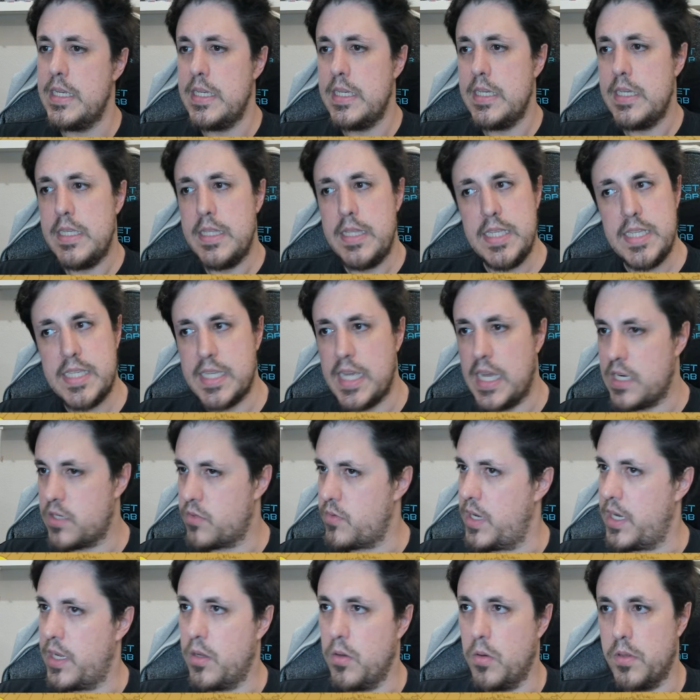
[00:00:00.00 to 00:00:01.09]
This card's
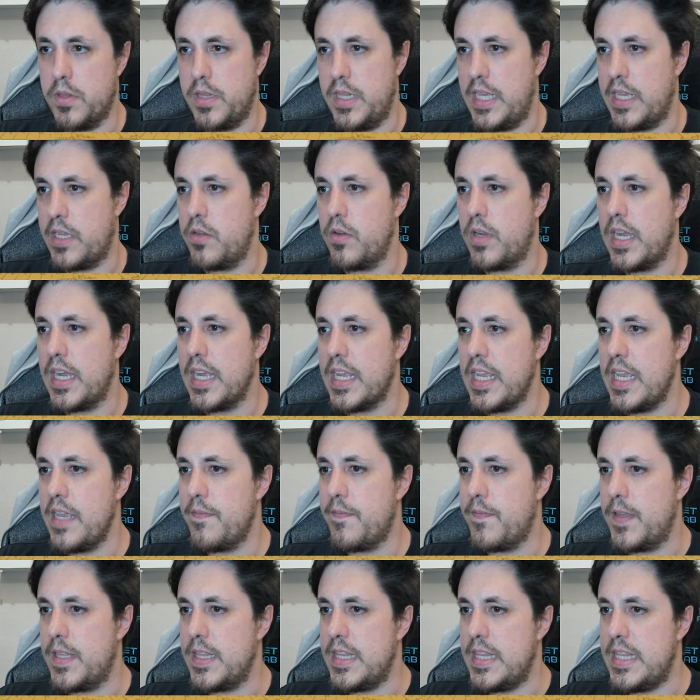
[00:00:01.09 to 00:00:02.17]
really good. Like, you can
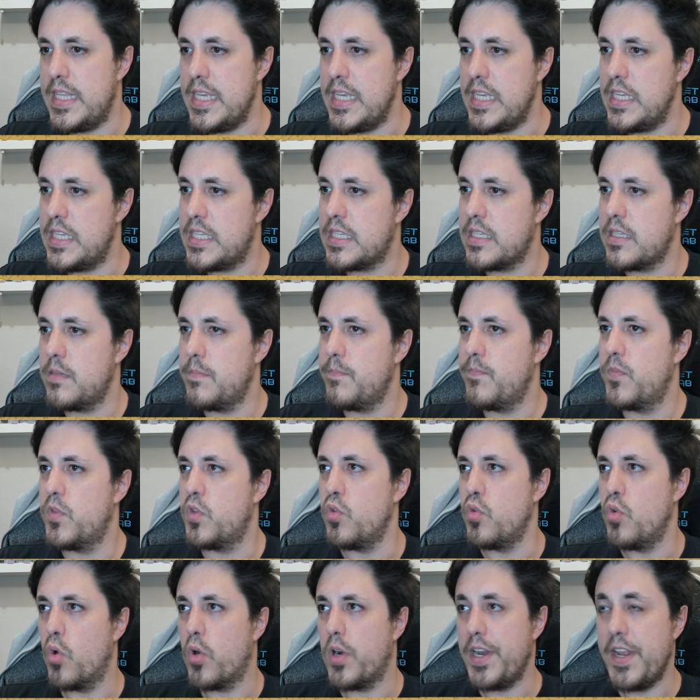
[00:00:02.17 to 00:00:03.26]
give this
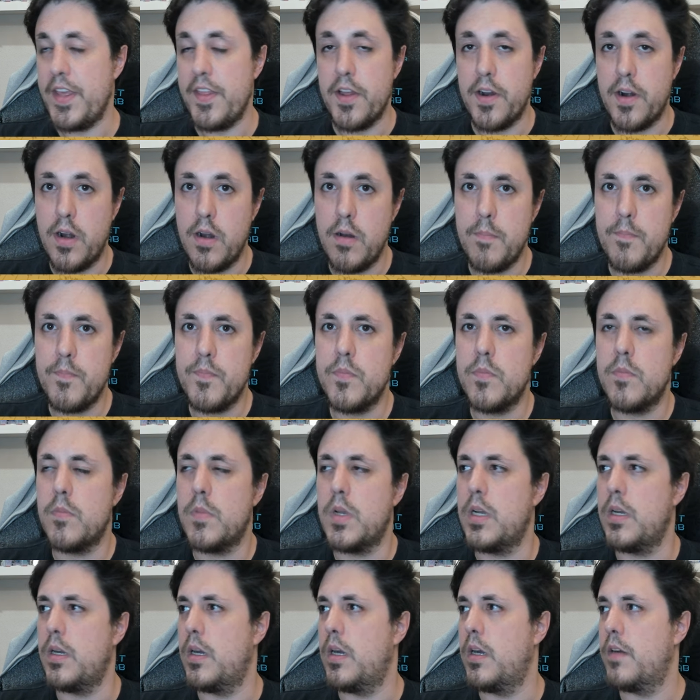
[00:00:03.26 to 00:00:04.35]
to your leader
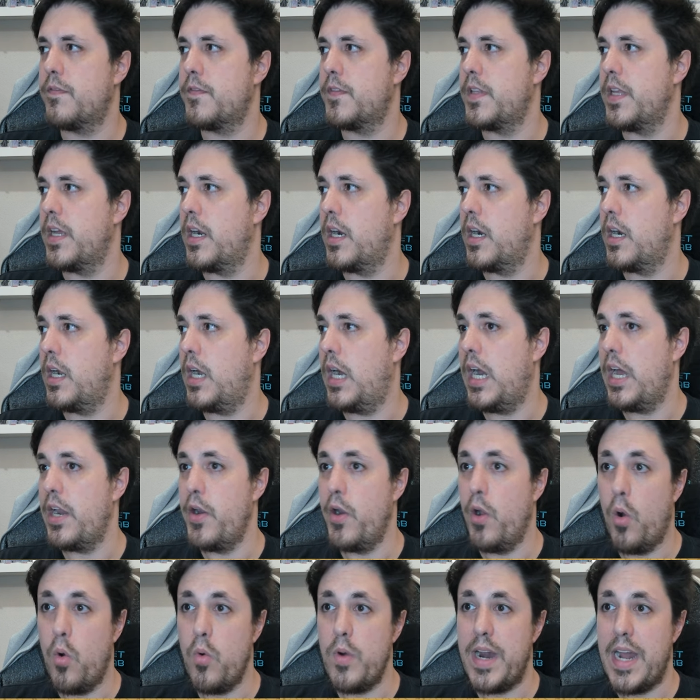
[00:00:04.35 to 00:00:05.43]
after a
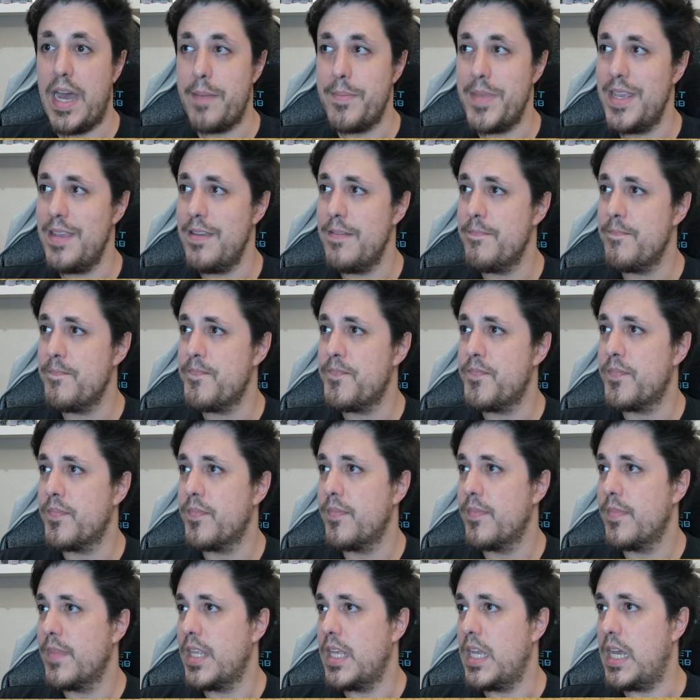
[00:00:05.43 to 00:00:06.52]
no Nami,
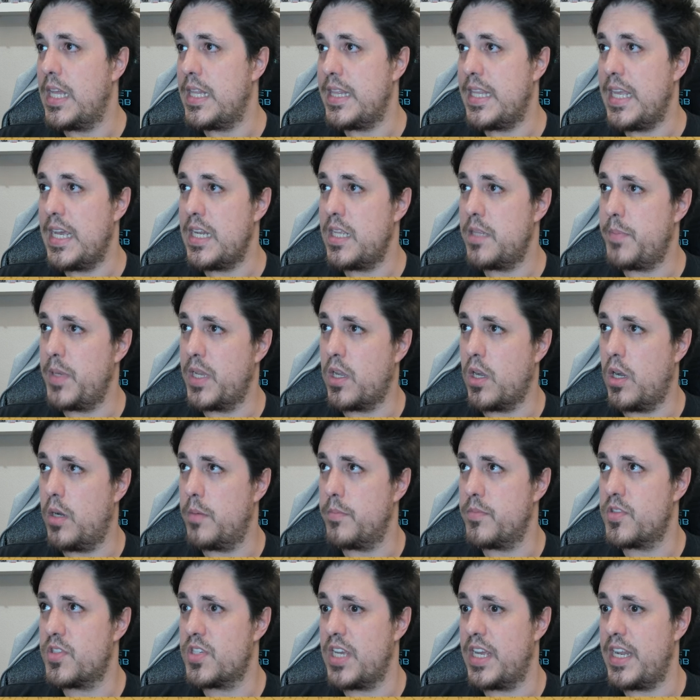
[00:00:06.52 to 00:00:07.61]
and then it
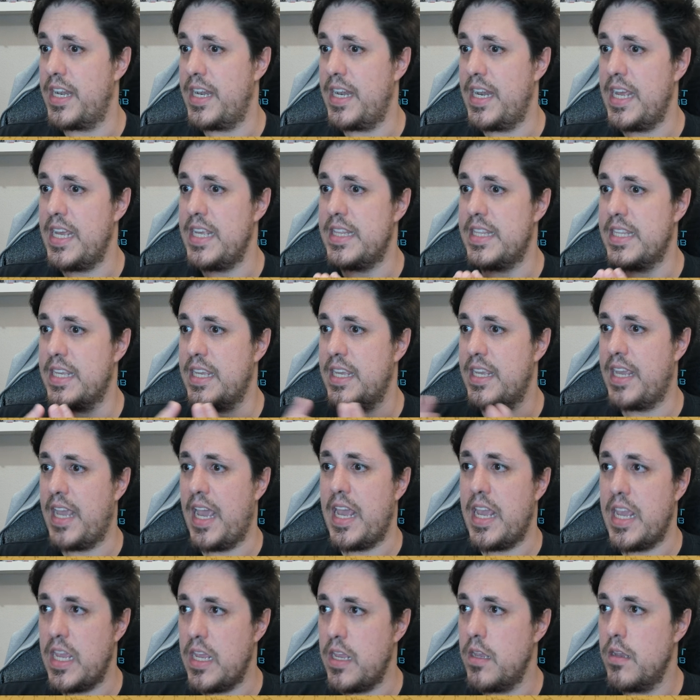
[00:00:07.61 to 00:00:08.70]
becomes an
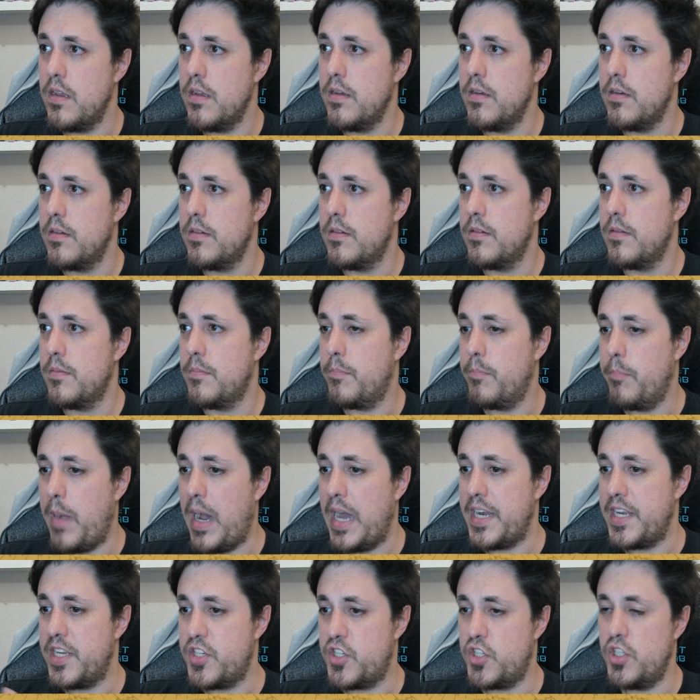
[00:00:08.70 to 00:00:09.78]
8k
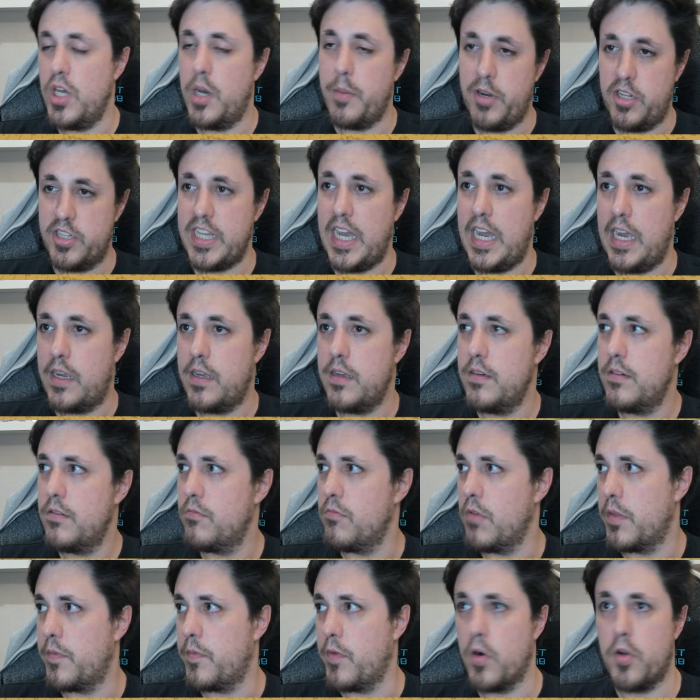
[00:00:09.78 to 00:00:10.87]
banish double attack
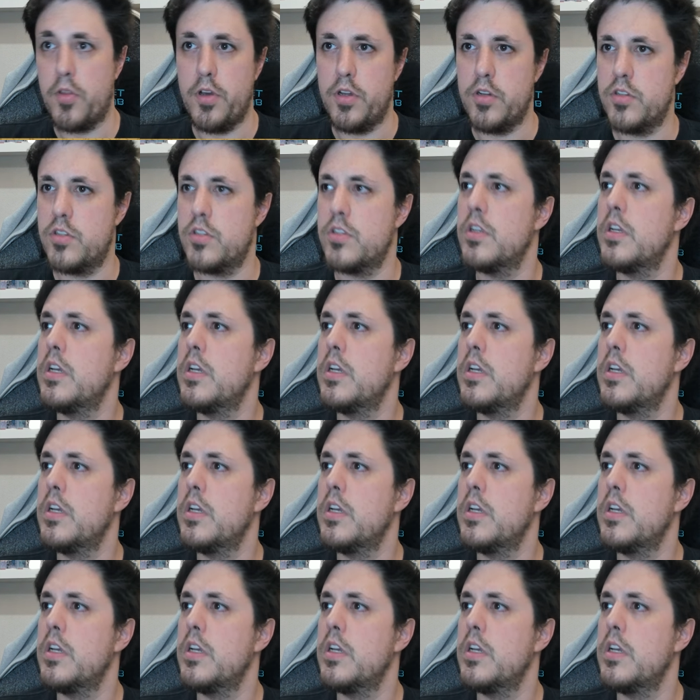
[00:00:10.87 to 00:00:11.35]
with 4 dons.